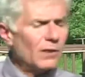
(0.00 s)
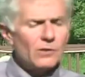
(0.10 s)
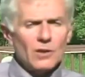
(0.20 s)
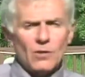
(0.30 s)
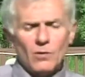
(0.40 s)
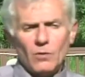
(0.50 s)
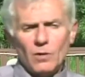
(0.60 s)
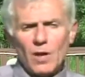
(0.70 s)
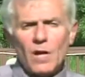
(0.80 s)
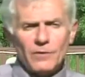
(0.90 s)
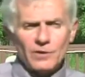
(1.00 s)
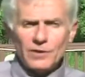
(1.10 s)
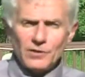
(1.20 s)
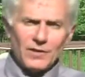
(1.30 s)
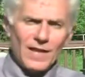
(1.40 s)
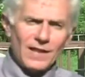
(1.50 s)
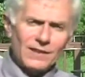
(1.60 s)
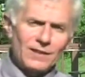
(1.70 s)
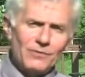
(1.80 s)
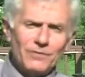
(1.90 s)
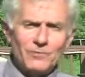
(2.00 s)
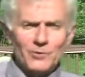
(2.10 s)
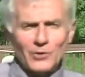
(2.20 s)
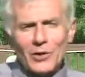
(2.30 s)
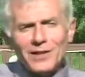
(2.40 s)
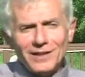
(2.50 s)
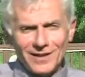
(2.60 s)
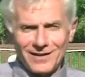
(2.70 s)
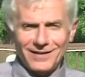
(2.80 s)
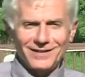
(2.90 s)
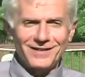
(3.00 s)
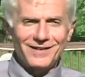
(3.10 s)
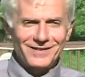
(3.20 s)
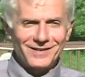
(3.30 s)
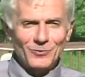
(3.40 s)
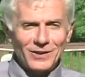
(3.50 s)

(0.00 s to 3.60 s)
So obviously you can't get to the starting line when